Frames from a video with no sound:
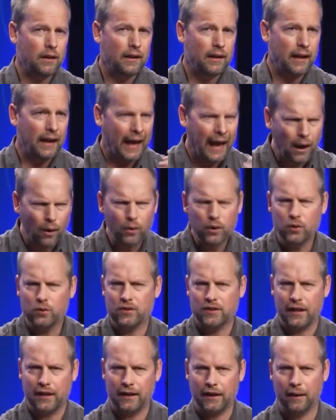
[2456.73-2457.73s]
how are you
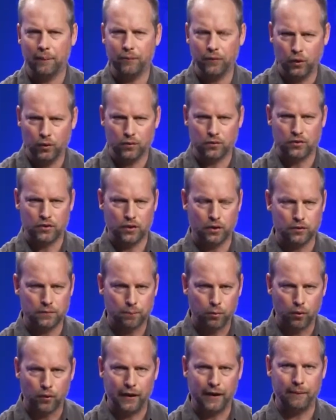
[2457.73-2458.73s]
setting up those
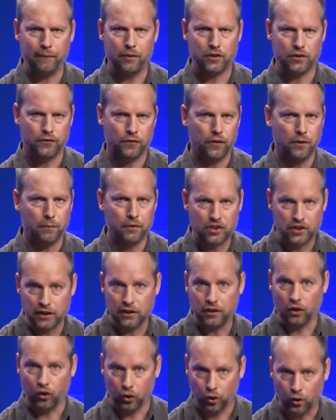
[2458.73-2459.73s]
parameters for the machine
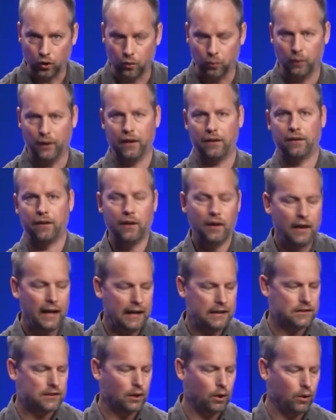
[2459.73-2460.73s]
to learn with? And
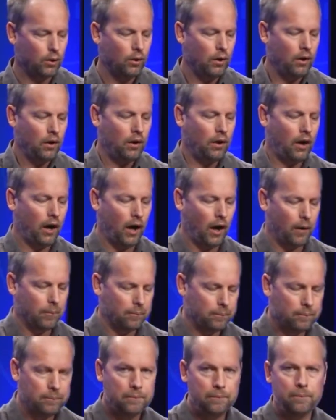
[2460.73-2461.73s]
so
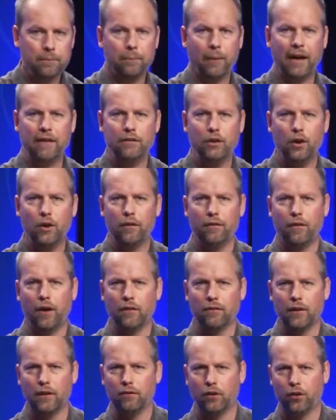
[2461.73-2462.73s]
my view of
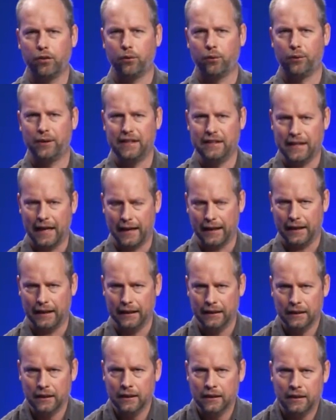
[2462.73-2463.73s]
level 3 data
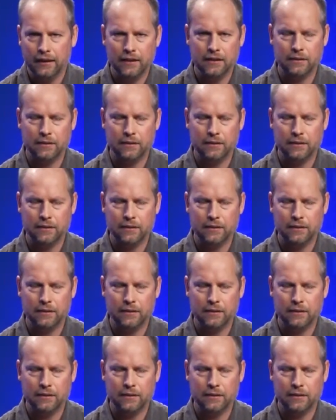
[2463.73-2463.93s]
is